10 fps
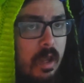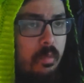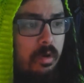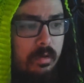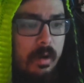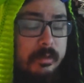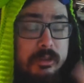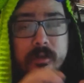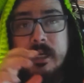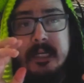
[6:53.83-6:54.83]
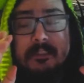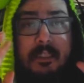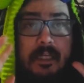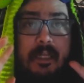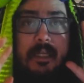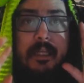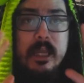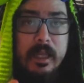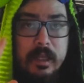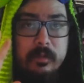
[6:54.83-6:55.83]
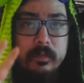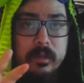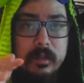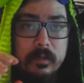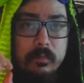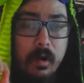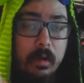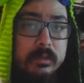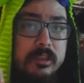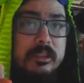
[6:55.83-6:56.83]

Well, I'm gonna show you guys a game, Marvel vs.